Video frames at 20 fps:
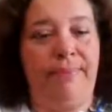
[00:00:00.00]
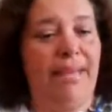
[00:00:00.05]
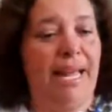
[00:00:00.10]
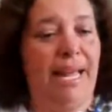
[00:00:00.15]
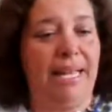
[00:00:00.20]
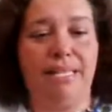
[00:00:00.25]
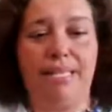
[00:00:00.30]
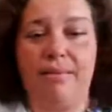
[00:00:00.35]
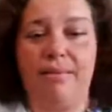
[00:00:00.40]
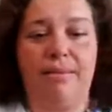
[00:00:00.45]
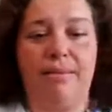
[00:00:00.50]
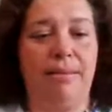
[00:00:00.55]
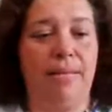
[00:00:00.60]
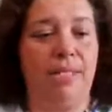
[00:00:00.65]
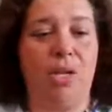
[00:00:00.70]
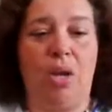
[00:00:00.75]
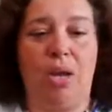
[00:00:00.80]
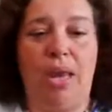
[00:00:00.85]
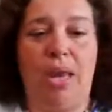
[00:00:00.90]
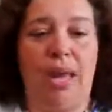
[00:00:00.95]
That's
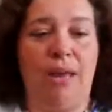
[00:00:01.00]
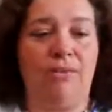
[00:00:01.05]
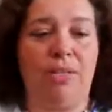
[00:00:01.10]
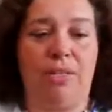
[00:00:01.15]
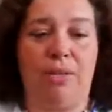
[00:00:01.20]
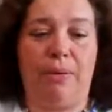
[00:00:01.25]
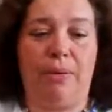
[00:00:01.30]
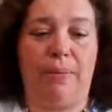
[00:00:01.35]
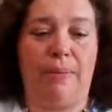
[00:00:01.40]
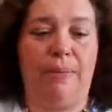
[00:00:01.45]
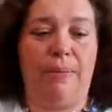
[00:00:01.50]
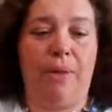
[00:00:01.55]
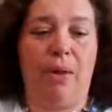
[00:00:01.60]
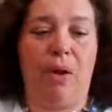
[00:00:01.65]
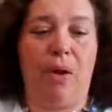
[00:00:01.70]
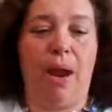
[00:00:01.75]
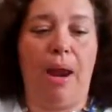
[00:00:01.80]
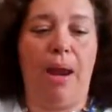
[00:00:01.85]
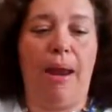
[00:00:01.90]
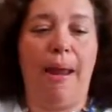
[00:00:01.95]
all you have to do,
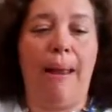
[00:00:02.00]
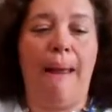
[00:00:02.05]
all right?